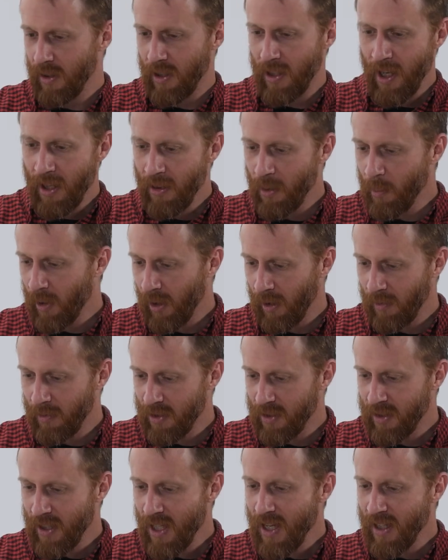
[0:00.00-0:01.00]
in the middle of a
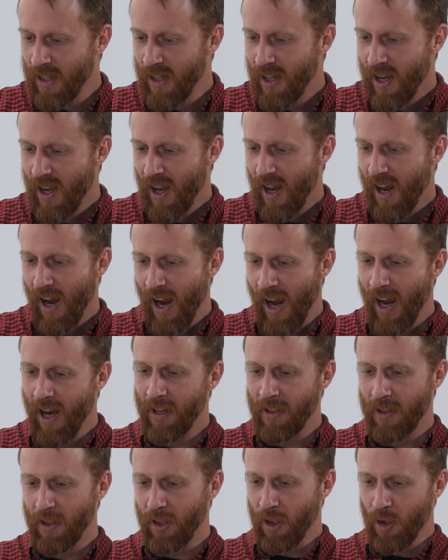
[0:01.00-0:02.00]
scene. And